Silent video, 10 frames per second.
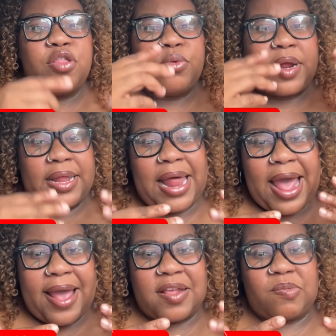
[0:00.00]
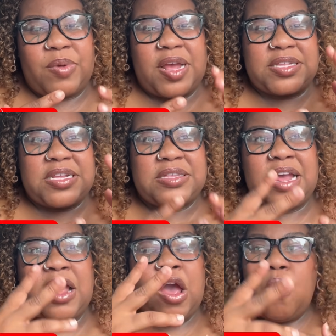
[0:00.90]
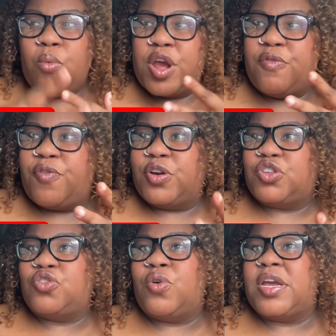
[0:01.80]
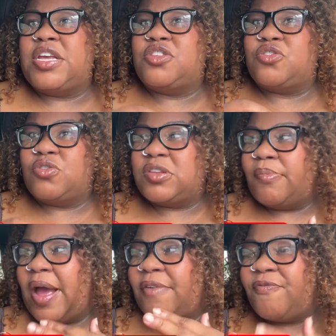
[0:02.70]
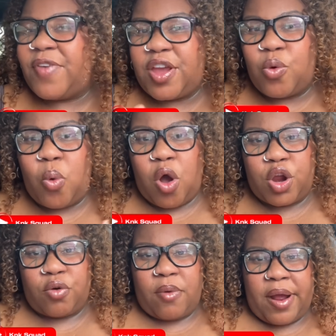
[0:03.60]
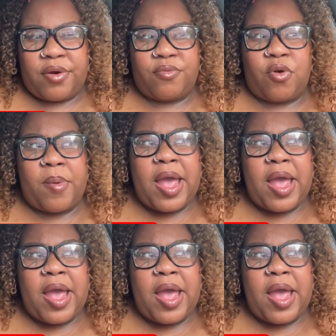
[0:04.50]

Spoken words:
through the glass, because he said when he first saw it, he saw somebody's figure walking around the room,